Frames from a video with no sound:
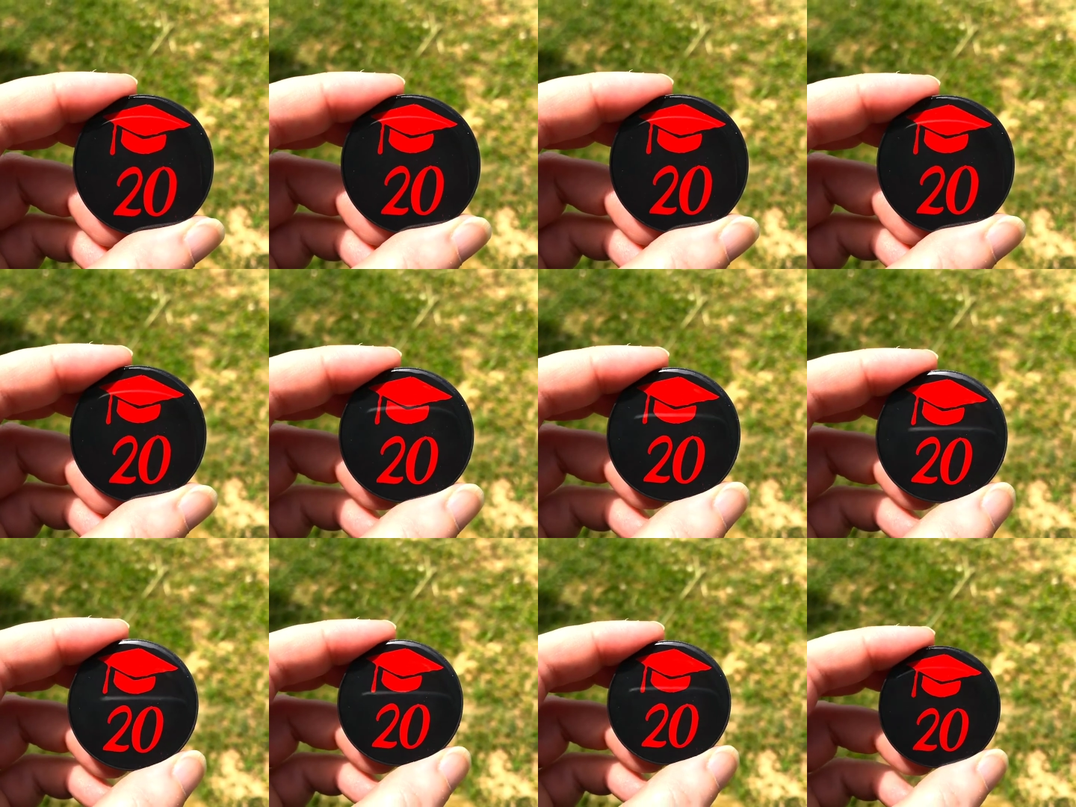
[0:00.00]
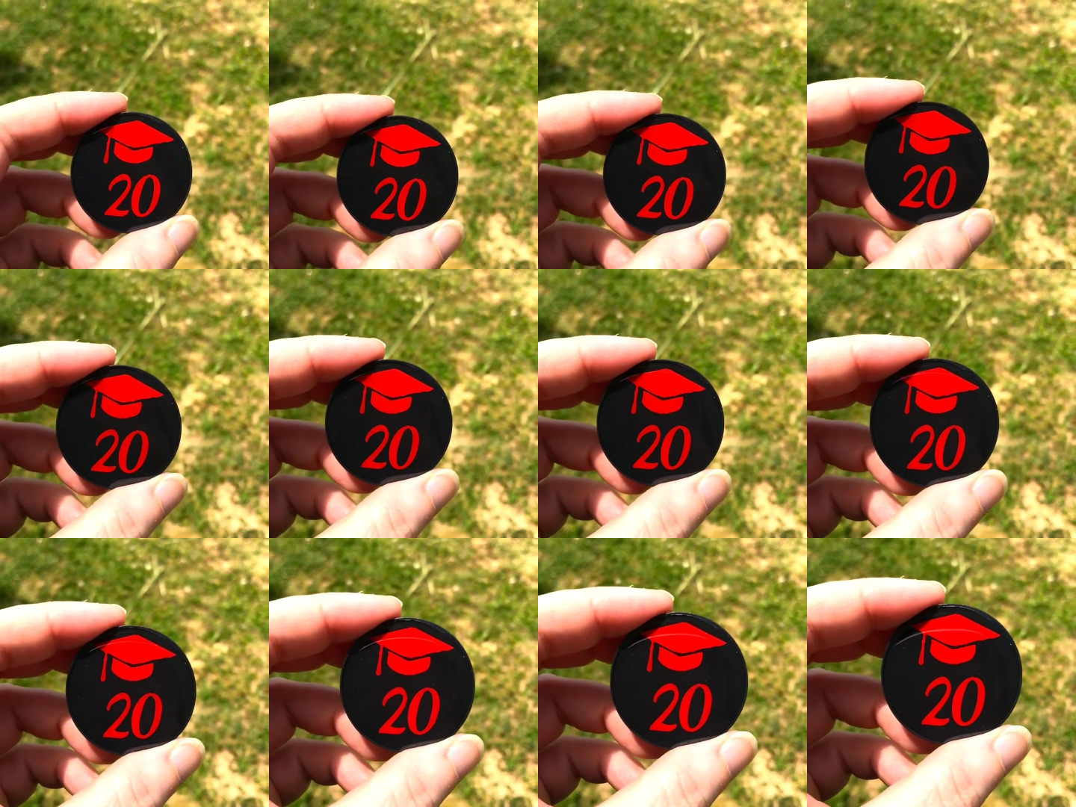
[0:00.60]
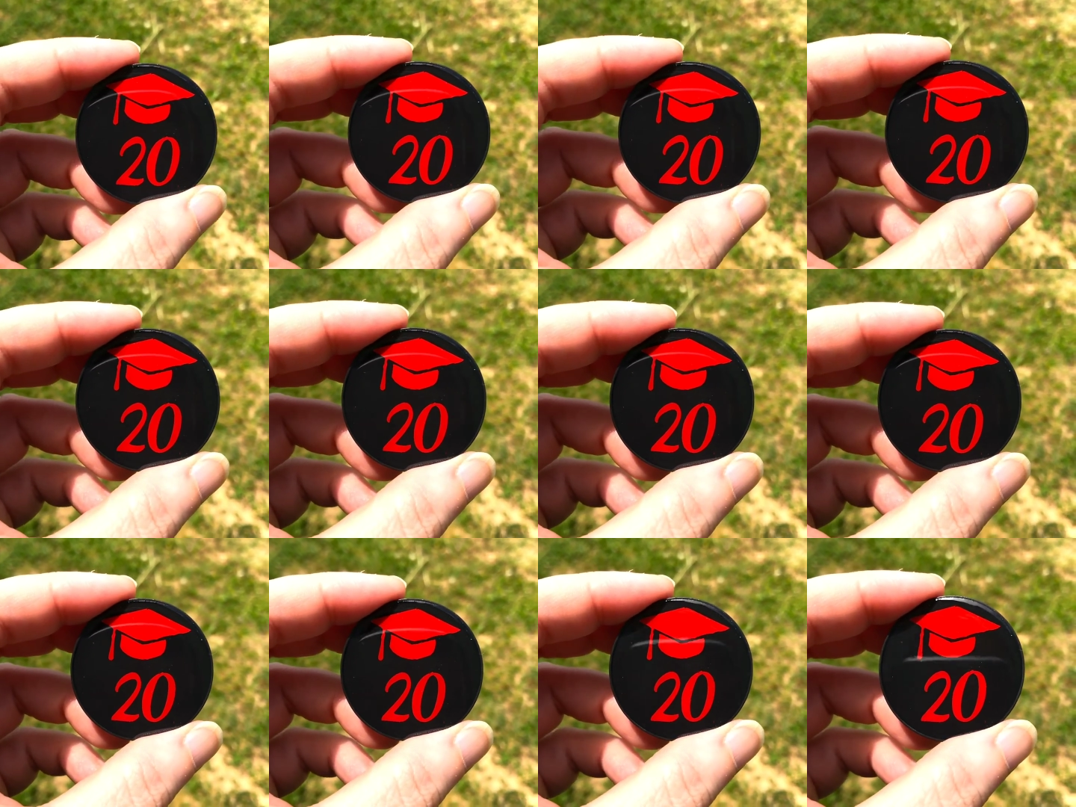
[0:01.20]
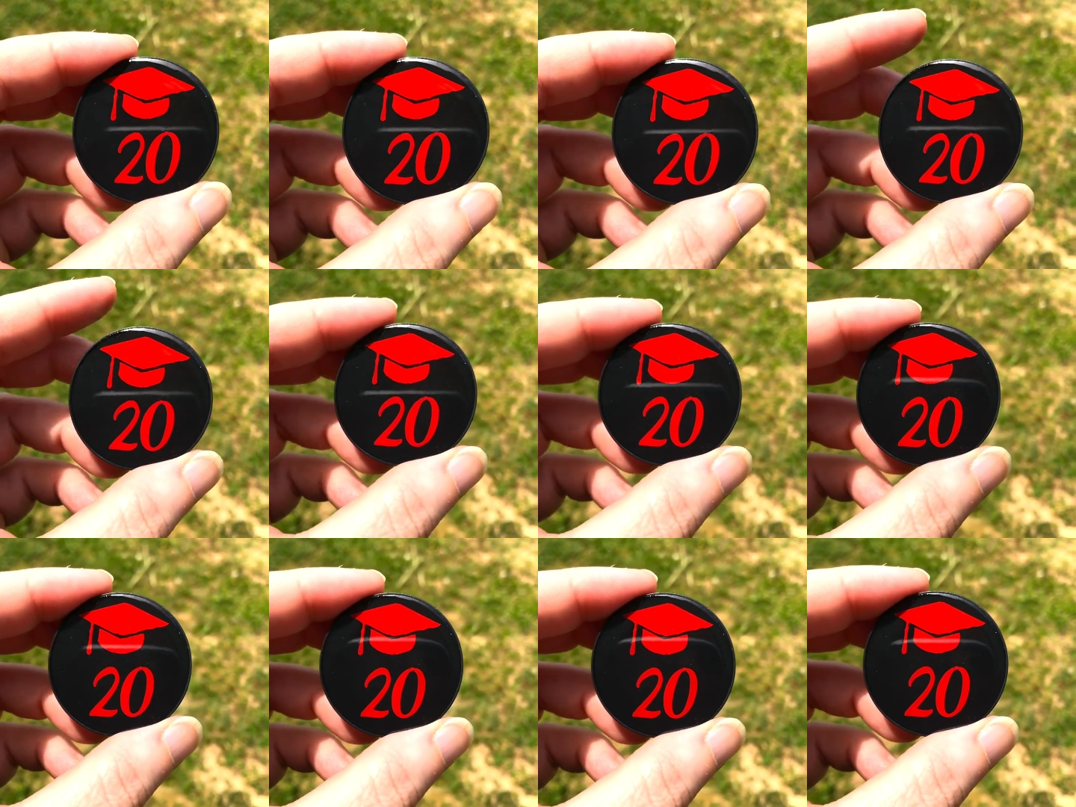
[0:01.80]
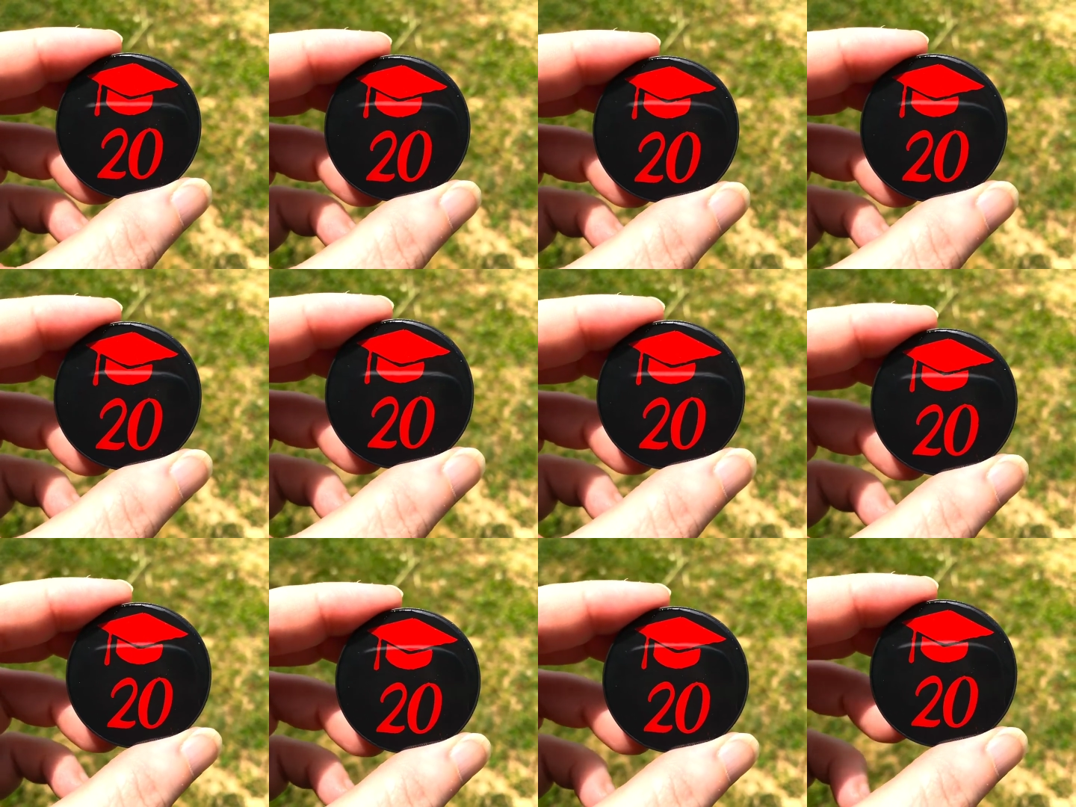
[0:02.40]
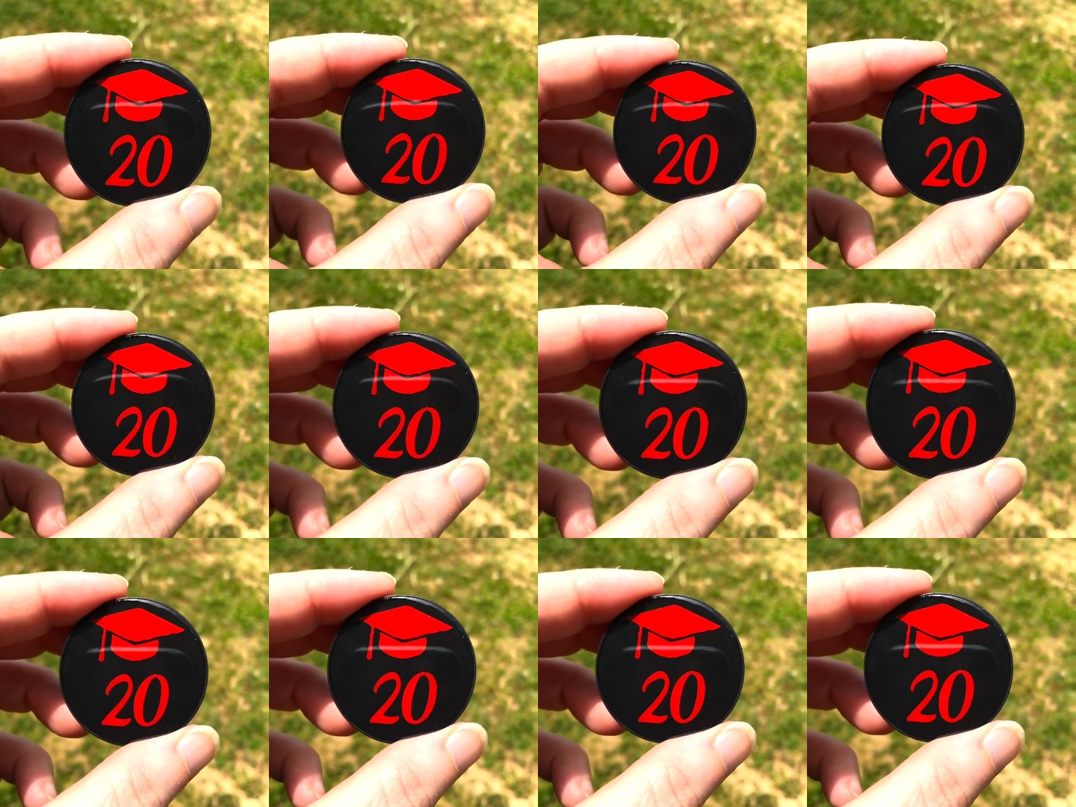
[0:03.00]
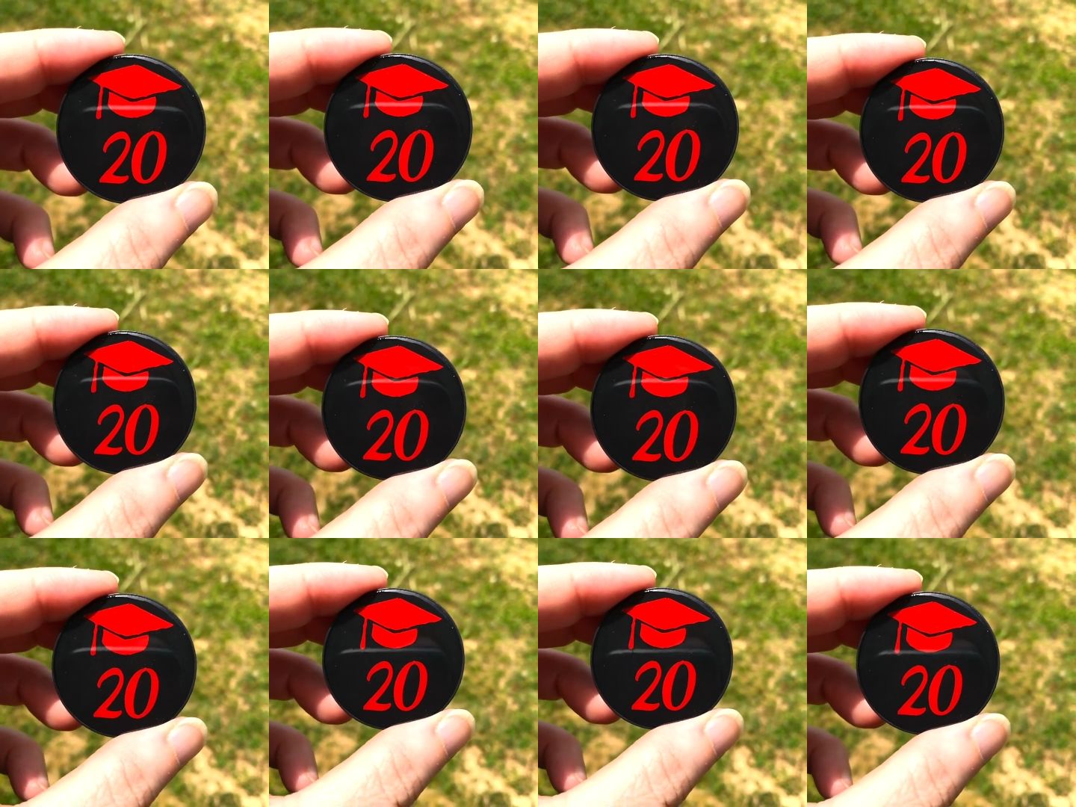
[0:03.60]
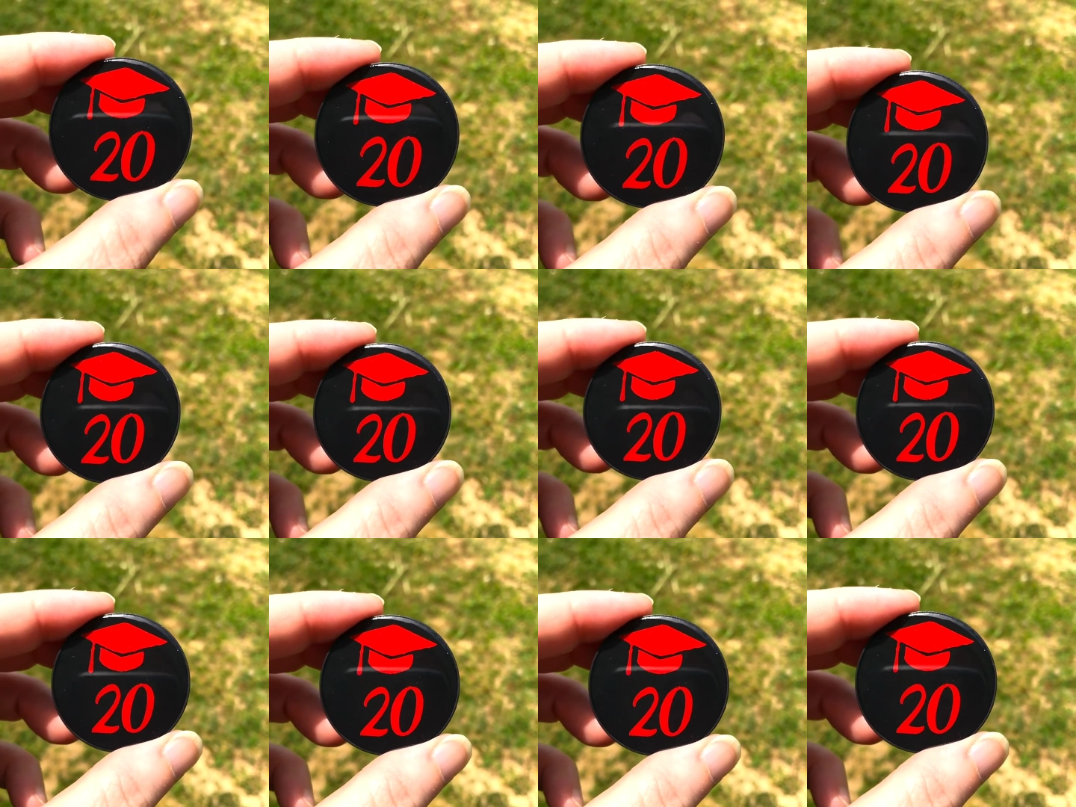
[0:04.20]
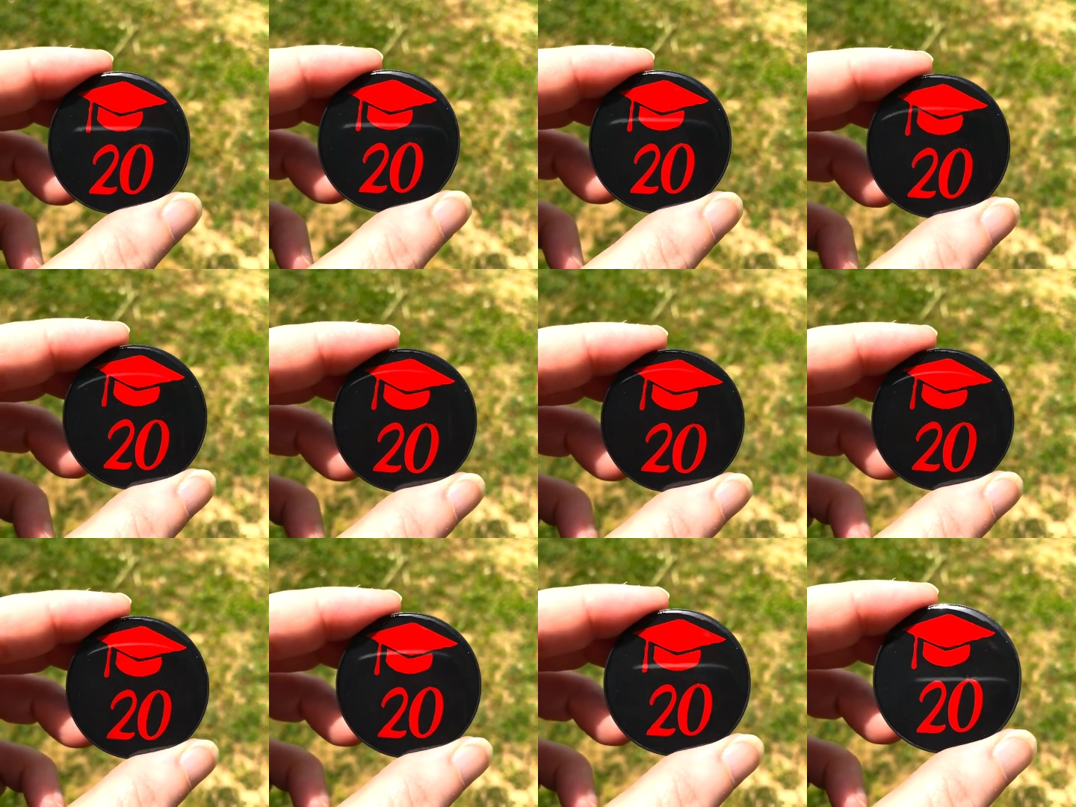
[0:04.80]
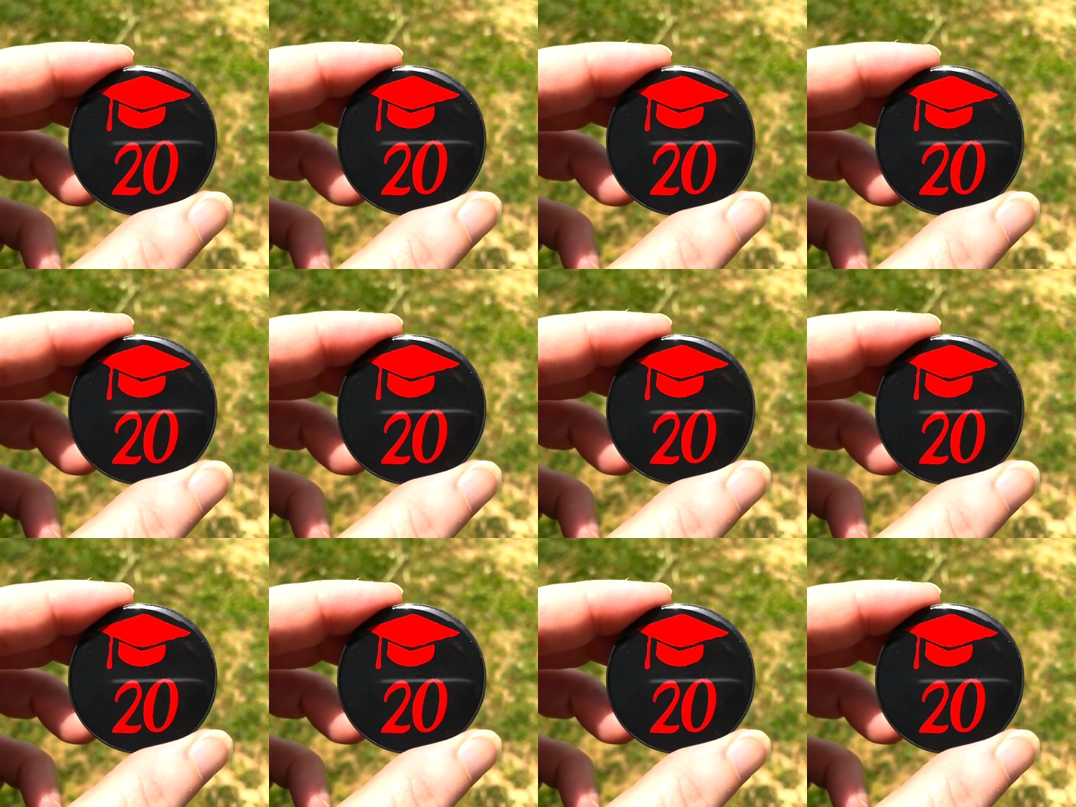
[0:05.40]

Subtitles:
[unreadable: no face in view]